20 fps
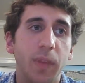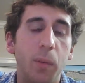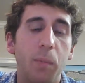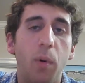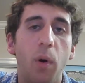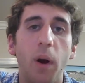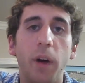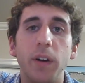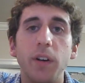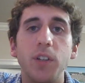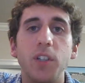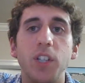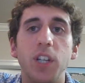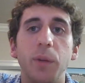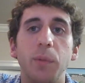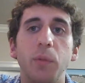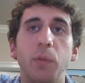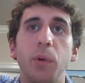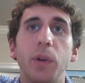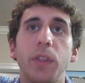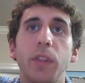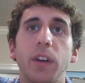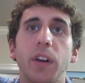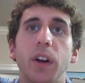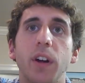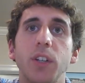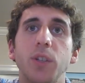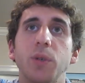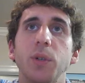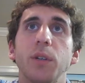partnership with the
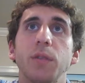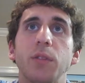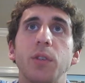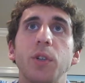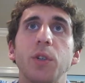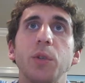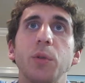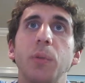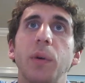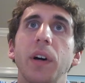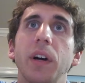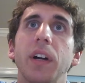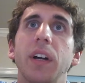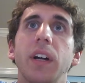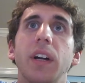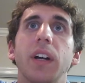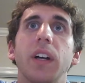country of Cuba.